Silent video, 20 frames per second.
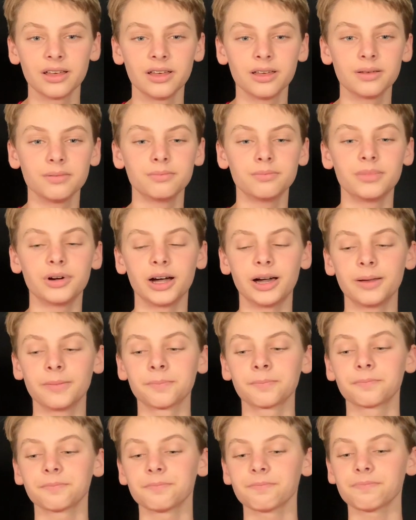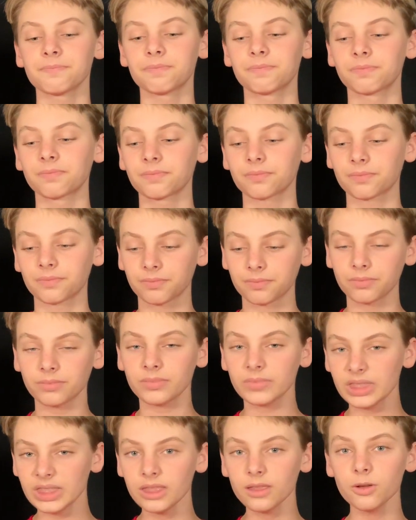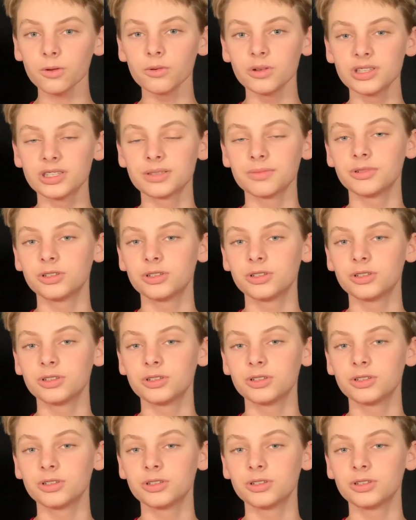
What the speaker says: but some